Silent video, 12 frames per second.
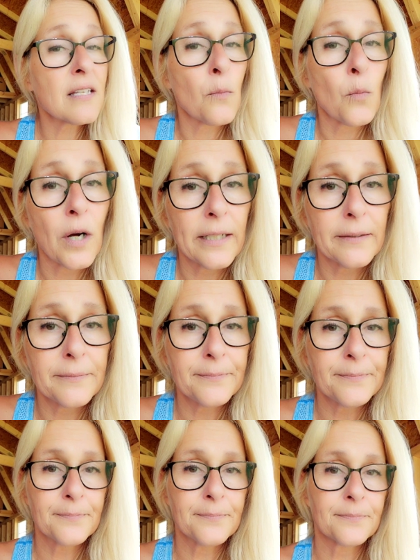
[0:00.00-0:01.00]
someone,
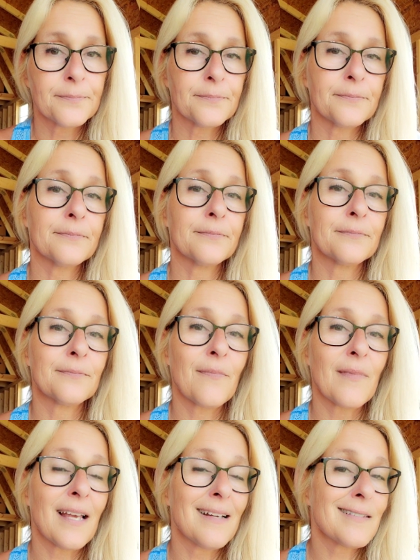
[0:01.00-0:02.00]

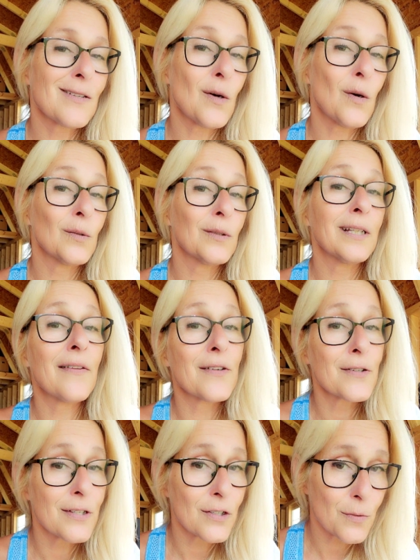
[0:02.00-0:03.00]
it's a whole
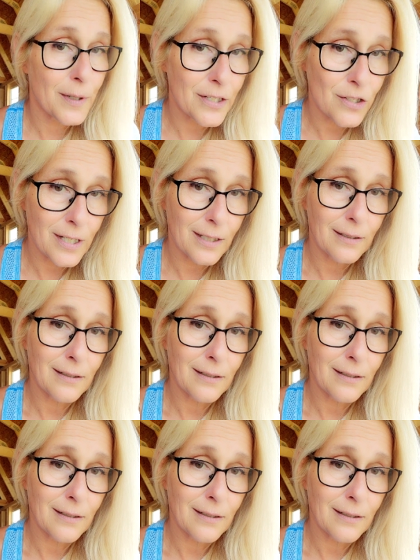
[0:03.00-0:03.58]
nother situation.